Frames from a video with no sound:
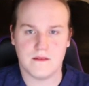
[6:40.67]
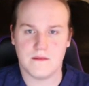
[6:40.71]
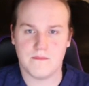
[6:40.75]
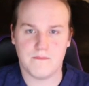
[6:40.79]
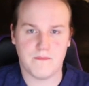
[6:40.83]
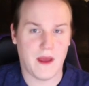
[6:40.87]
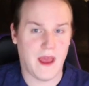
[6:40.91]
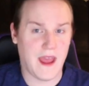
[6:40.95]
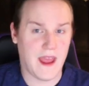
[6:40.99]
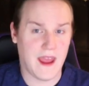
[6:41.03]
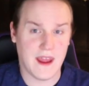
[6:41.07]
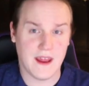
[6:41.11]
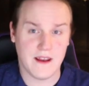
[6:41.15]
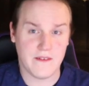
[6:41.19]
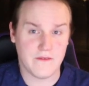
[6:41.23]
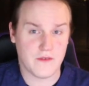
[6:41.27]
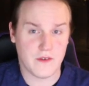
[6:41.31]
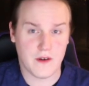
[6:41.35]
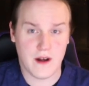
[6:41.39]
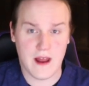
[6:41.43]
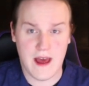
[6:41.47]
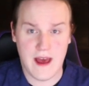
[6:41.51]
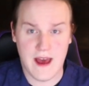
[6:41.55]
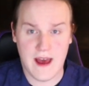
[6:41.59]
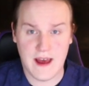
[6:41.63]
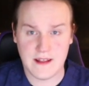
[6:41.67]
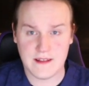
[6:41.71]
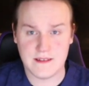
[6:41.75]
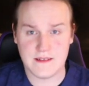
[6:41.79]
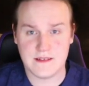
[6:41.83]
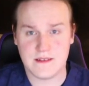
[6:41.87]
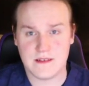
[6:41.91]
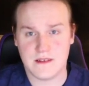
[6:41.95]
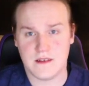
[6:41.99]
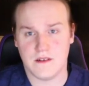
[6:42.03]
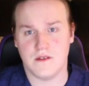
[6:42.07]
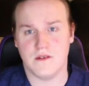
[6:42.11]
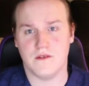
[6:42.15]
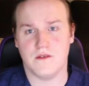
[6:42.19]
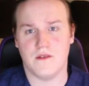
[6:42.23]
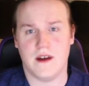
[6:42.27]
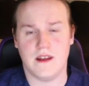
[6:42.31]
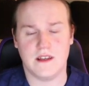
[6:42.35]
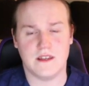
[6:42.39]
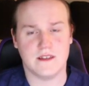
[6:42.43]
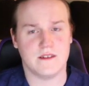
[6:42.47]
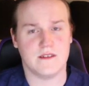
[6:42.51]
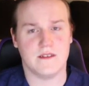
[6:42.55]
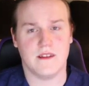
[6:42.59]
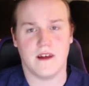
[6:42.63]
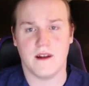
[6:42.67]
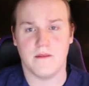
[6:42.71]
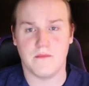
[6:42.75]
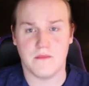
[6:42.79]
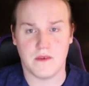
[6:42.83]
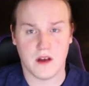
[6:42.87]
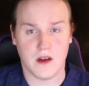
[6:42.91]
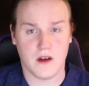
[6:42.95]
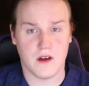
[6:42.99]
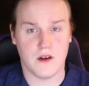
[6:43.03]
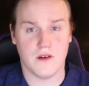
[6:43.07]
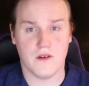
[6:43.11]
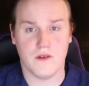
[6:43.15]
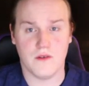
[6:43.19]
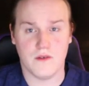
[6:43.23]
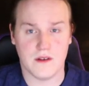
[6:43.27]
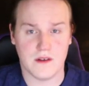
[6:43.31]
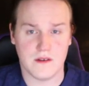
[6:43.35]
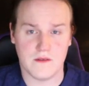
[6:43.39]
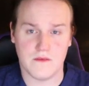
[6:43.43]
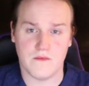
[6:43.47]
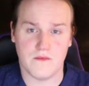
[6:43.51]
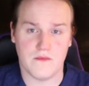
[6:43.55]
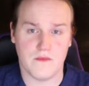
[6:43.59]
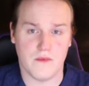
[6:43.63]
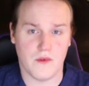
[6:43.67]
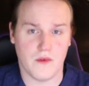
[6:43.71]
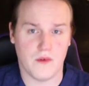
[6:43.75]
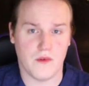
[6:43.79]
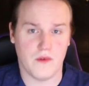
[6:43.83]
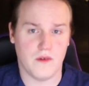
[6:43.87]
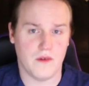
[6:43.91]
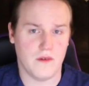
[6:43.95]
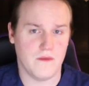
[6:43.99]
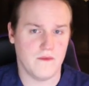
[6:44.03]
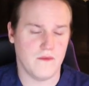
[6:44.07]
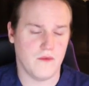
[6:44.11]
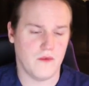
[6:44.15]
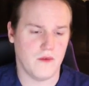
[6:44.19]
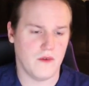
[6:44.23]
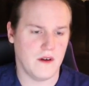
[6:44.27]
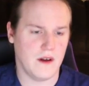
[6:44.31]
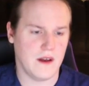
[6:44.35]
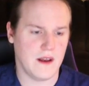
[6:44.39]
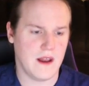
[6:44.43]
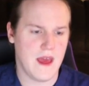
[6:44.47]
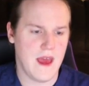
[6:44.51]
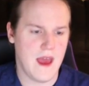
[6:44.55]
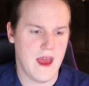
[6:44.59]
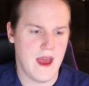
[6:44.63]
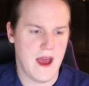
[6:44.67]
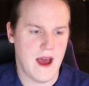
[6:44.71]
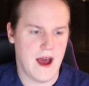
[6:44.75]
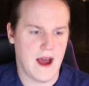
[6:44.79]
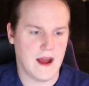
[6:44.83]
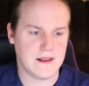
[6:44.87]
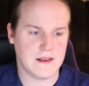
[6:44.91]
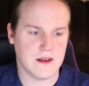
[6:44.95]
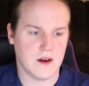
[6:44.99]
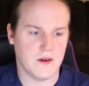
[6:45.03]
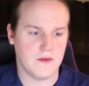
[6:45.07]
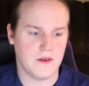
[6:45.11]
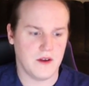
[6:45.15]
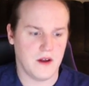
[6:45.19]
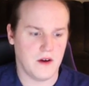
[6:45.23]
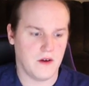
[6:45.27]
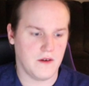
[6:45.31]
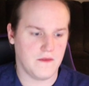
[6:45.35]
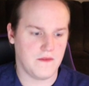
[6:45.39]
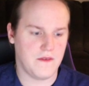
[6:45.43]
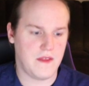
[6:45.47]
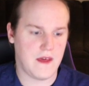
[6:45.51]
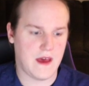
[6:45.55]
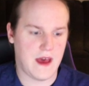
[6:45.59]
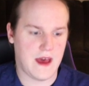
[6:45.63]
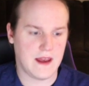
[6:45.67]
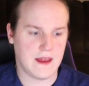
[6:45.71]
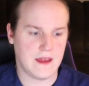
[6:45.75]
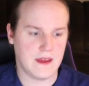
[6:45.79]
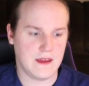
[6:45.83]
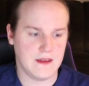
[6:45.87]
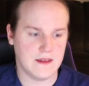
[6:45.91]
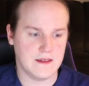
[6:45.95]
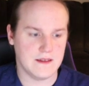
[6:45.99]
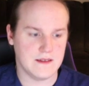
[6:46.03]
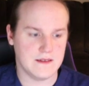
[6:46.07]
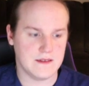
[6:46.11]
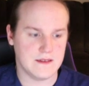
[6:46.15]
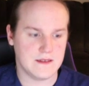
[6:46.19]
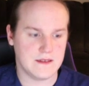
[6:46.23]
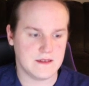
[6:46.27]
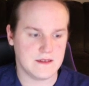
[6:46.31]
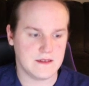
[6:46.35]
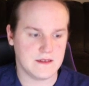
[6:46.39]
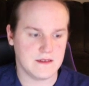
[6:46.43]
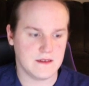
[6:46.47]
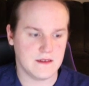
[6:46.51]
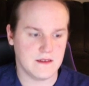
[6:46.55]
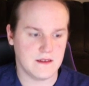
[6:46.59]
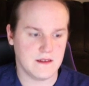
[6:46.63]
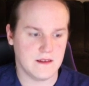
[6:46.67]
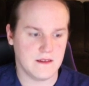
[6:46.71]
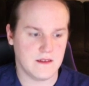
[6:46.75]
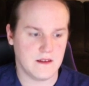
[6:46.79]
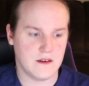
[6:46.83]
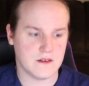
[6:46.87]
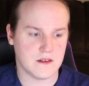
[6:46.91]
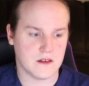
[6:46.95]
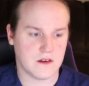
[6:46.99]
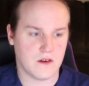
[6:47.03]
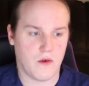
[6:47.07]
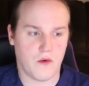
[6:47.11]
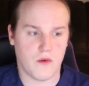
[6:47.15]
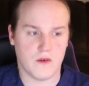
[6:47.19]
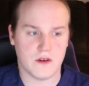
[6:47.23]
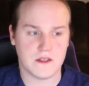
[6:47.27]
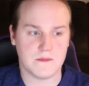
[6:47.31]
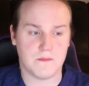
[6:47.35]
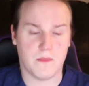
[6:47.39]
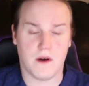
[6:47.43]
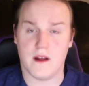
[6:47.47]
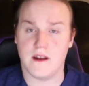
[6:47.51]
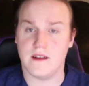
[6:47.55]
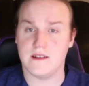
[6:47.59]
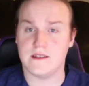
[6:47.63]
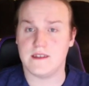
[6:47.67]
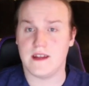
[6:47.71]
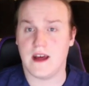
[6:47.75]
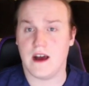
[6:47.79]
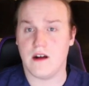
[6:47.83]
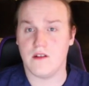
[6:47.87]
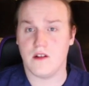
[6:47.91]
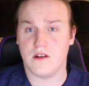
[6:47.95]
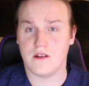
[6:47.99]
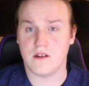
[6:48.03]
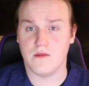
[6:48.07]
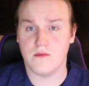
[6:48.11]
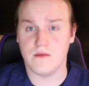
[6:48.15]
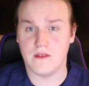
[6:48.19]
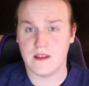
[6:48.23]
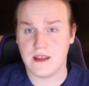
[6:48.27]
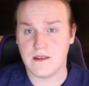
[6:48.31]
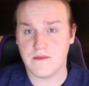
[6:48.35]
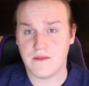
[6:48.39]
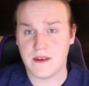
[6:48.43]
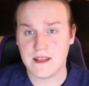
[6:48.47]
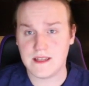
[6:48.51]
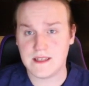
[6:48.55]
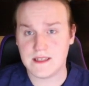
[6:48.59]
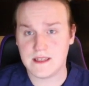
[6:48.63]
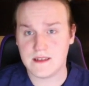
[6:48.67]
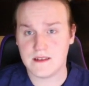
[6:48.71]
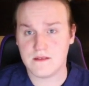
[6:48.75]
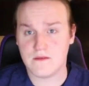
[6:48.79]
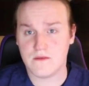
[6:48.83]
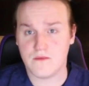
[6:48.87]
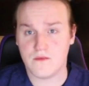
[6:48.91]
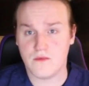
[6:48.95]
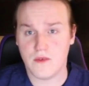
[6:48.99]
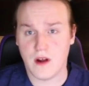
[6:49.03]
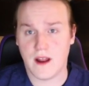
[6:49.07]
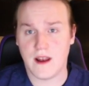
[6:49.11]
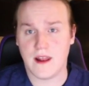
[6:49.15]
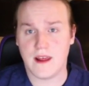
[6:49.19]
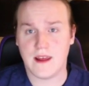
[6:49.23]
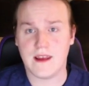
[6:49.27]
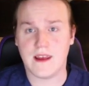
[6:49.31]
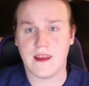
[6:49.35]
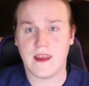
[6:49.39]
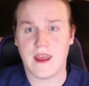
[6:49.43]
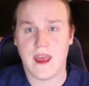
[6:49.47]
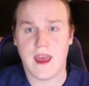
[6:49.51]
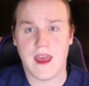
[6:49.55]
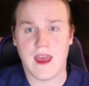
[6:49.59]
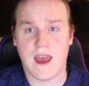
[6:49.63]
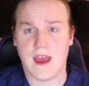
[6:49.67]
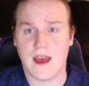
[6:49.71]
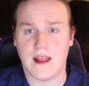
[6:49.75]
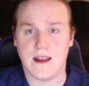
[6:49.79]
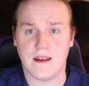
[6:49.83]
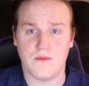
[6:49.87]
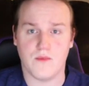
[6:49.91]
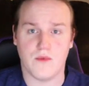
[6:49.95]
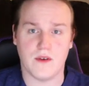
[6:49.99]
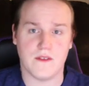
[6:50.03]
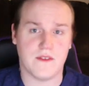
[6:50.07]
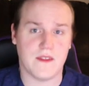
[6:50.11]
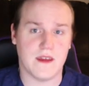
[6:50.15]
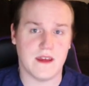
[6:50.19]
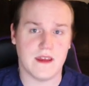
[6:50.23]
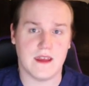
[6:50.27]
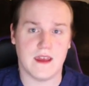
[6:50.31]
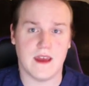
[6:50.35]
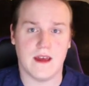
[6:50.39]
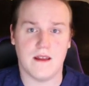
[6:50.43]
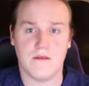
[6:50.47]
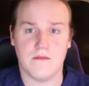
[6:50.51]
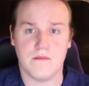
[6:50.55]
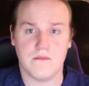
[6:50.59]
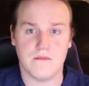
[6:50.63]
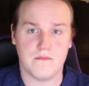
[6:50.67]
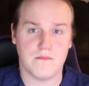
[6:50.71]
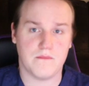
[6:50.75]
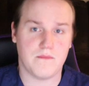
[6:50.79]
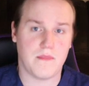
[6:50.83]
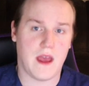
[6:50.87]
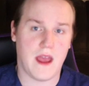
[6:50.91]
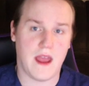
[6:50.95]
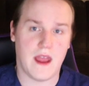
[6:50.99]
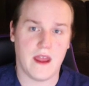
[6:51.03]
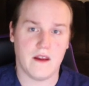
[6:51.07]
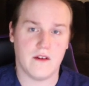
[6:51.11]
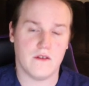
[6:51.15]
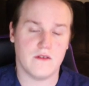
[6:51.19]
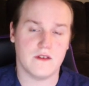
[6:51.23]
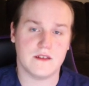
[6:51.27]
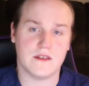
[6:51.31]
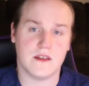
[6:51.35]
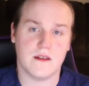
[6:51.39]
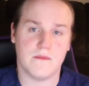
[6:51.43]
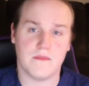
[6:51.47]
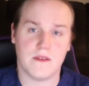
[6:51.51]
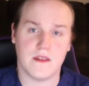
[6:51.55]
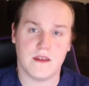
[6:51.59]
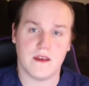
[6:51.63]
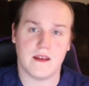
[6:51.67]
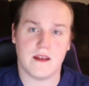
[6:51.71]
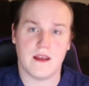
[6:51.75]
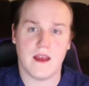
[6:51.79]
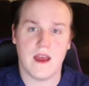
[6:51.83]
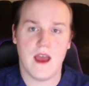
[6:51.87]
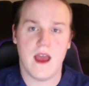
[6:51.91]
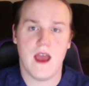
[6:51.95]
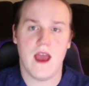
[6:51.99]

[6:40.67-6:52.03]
paid for ads, so I just let them go and roll for it. I don't know if that is, there's a correspondence to how long you leave it running and what they get paid or something.